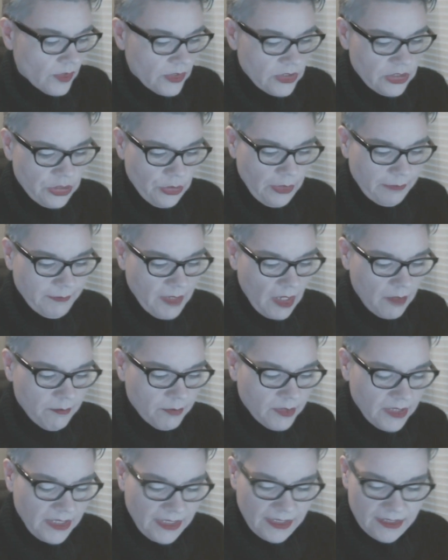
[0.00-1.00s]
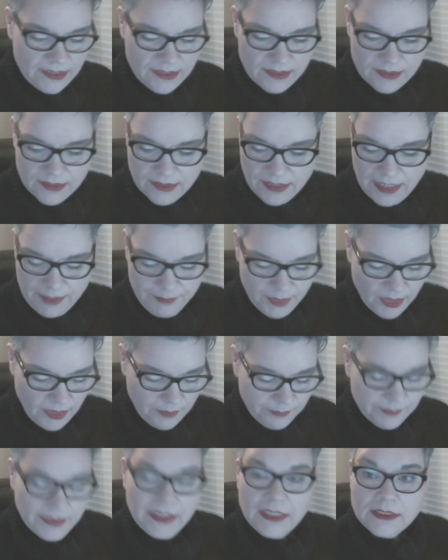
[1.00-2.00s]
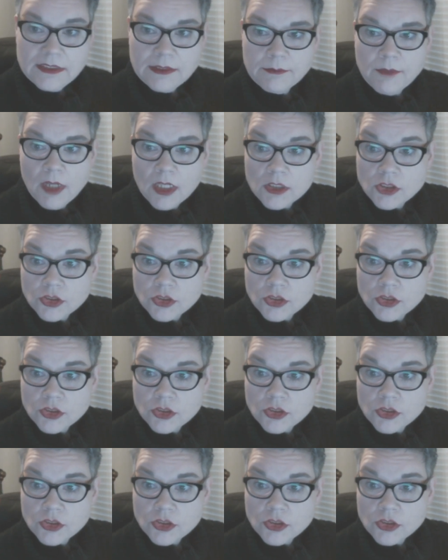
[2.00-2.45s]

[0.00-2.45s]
So I'm not putting a disclaimer up because I'm not